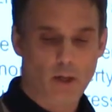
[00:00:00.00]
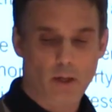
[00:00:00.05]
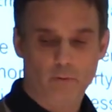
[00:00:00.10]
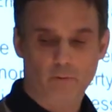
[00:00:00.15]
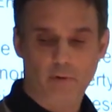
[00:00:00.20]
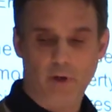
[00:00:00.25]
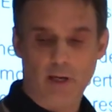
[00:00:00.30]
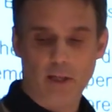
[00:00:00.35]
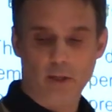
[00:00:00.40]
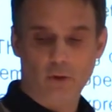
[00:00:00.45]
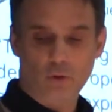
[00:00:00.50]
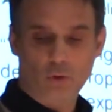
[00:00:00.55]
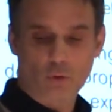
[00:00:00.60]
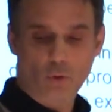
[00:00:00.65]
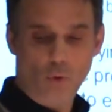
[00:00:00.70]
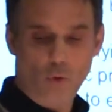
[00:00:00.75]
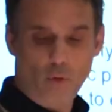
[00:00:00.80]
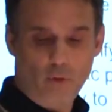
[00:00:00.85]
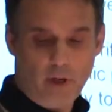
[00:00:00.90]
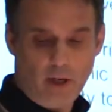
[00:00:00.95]
really a
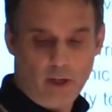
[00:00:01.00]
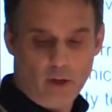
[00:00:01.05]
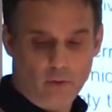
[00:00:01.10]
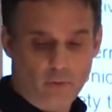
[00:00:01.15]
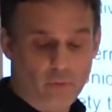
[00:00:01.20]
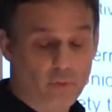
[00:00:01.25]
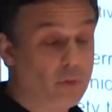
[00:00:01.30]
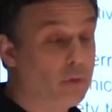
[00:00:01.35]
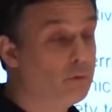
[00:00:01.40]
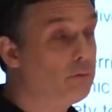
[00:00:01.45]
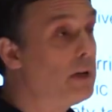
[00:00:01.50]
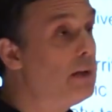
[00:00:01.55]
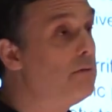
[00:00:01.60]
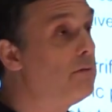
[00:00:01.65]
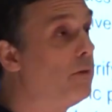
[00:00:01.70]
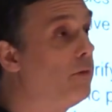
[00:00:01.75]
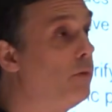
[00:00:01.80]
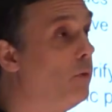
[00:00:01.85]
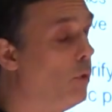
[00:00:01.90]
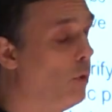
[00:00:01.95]
story of 3
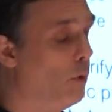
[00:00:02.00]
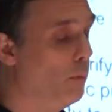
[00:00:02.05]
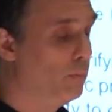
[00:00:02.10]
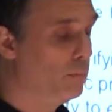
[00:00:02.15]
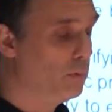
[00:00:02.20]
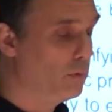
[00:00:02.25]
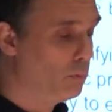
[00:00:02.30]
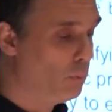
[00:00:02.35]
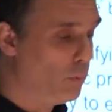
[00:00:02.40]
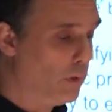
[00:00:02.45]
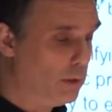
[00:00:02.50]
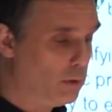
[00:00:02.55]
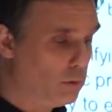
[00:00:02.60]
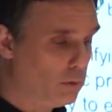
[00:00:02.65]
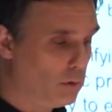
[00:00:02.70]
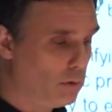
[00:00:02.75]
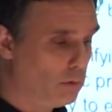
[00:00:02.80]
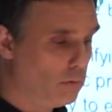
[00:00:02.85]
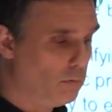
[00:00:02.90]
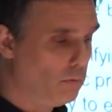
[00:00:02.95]
reforms
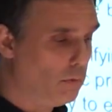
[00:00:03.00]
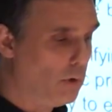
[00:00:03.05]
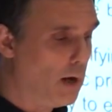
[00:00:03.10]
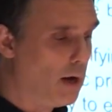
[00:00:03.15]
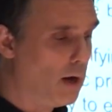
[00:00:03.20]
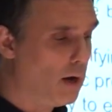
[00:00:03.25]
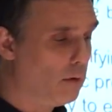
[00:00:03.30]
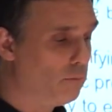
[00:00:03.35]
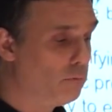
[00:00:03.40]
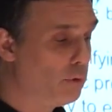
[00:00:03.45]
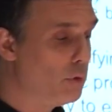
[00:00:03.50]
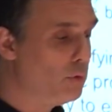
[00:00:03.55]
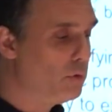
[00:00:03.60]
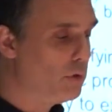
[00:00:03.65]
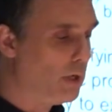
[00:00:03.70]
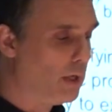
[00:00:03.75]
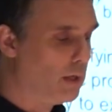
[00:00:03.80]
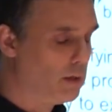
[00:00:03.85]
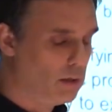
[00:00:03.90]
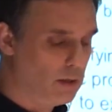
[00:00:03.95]
which are
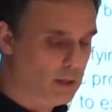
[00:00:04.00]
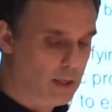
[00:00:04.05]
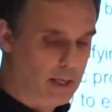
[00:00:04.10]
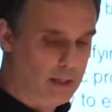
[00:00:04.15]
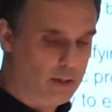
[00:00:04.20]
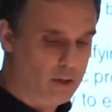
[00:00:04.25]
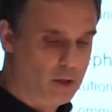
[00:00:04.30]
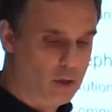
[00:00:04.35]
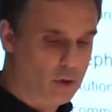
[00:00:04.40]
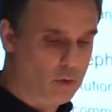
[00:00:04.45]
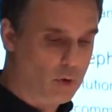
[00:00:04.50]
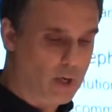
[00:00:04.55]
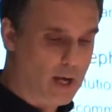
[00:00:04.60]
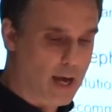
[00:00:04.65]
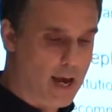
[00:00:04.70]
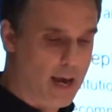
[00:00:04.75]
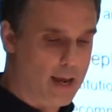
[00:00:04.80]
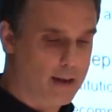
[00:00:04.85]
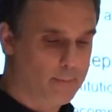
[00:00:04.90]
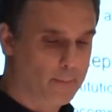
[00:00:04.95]
rooted in the
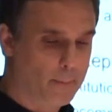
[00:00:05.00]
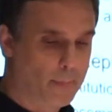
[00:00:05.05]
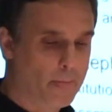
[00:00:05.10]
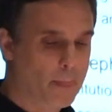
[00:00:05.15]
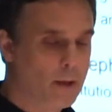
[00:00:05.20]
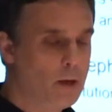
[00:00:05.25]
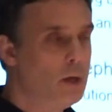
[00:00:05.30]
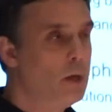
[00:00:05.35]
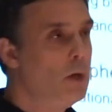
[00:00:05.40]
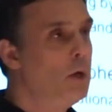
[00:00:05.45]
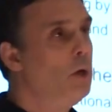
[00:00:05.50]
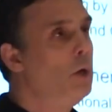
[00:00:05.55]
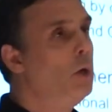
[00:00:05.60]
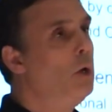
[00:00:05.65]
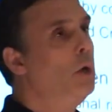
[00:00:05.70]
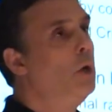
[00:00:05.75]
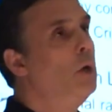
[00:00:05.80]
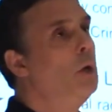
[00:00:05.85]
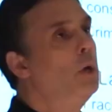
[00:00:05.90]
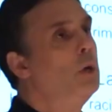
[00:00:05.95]
UK.
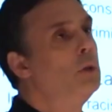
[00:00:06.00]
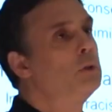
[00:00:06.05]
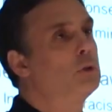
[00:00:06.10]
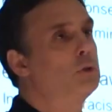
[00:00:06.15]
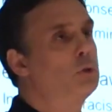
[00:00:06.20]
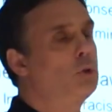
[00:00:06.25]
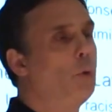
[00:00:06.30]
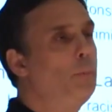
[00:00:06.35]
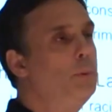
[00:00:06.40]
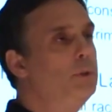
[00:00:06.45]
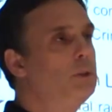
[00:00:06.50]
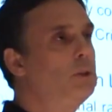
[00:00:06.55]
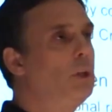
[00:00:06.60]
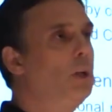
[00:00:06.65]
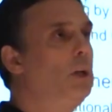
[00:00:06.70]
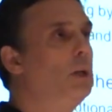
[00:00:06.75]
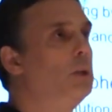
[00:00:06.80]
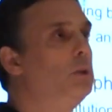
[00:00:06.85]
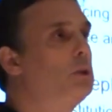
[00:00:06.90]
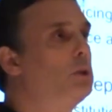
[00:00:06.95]
So stop and
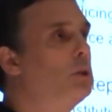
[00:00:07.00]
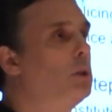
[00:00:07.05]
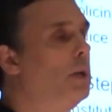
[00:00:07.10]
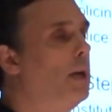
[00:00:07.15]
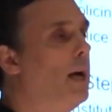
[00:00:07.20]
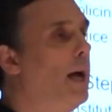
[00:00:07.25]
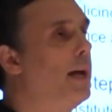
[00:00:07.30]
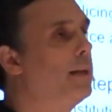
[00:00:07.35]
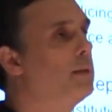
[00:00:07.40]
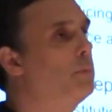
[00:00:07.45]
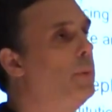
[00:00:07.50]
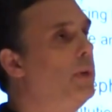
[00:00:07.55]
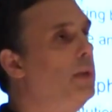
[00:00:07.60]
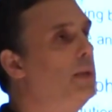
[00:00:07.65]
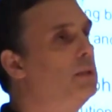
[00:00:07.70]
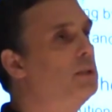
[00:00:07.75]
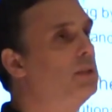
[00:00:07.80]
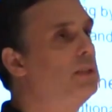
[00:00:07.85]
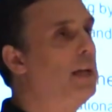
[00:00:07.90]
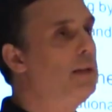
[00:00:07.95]
search has
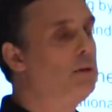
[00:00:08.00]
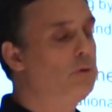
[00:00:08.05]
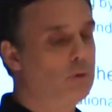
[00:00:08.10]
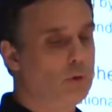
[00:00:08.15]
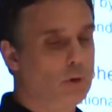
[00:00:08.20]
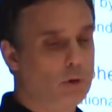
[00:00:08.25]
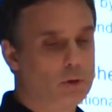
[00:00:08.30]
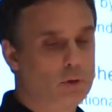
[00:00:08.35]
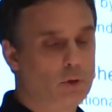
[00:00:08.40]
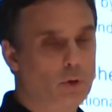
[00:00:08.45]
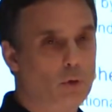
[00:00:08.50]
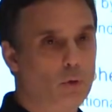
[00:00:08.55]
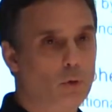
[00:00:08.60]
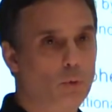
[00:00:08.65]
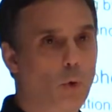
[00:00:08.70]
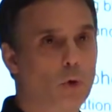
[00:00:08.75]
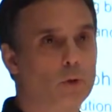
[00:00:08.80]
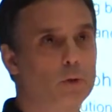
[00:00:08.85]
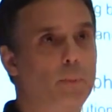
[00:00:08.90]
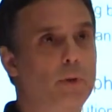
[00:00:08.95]
been central to
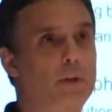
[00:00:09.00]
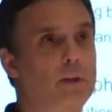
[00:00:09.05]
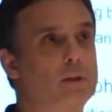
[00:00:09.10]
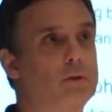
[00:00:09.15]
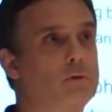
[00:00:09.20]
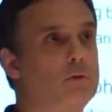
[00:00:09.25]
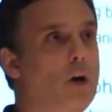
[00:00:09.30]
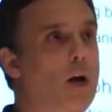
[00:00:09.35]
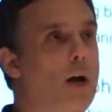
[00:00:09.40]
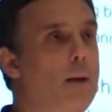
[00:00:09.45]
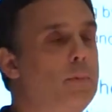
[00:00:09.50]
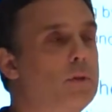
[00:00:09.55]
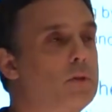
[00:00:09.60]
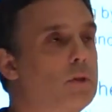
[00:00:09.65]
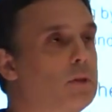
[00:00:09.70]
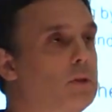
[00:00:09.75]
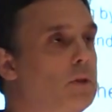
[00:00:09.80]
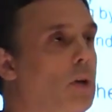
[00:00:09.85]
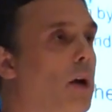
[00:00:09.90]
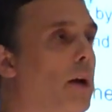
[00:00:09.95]
what's been described as
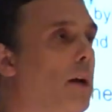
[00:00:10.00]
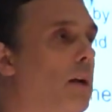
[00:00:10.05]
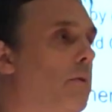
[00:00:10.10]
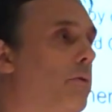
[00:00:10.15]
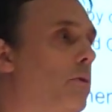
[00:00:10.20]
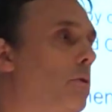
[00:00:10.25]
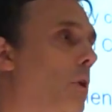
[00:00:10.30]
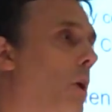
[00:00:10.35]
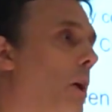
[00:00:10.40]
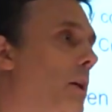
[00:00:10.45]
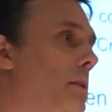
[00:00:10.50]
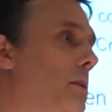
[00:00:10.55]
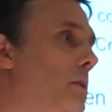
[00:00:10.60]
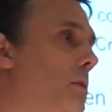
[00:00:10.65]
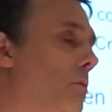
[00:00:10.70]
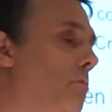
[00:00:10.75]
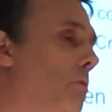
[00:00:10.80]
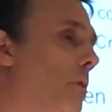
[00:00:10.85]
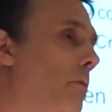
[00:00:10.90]
a cycle of crisis and